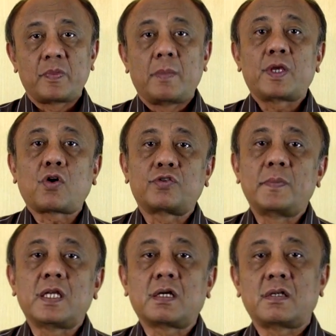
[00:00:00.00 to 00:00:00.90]
Because
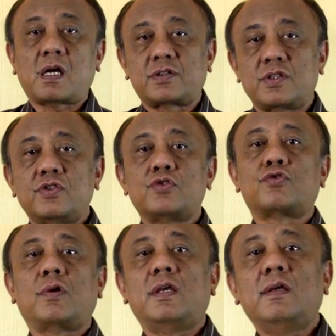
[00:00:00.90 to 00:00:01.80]
medical doctors
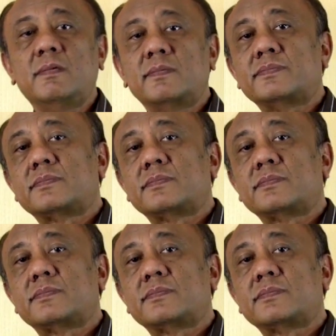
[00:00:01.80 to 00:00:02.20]
usually